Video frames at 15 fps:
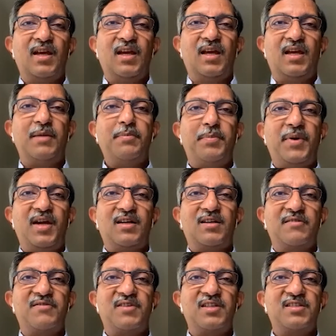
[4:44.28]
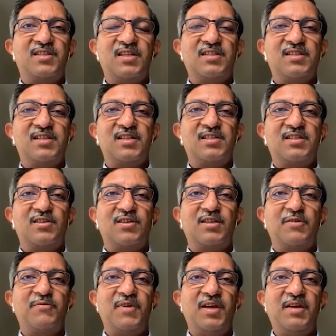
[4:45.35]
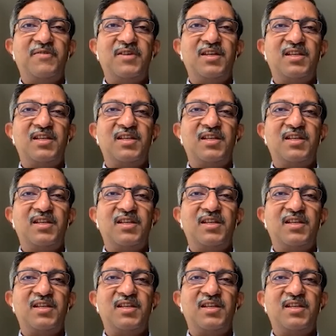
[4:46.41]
impact of digitization on the way we